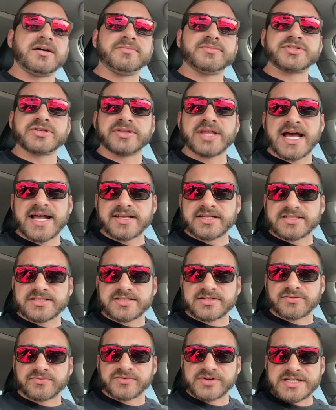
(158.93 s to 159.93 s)
So that
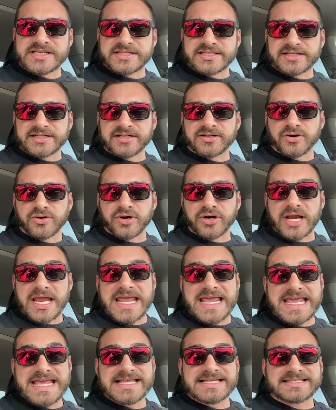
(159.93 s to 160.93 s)
is a reason, or
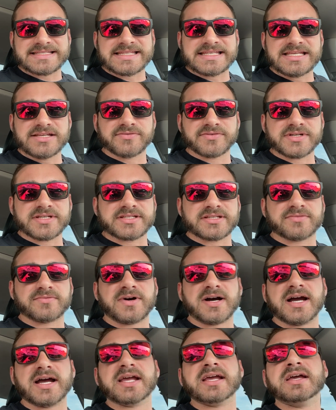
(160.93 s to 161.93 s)
is the reason
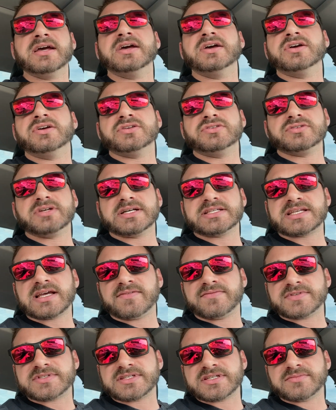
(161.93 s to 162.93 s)
why you guys
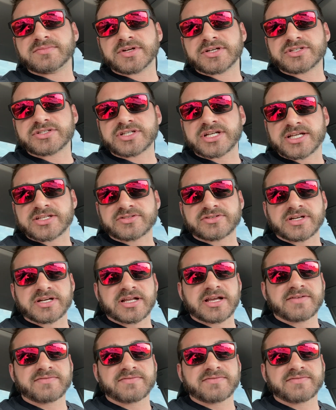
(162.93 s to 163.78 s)
haven't seen much chest training.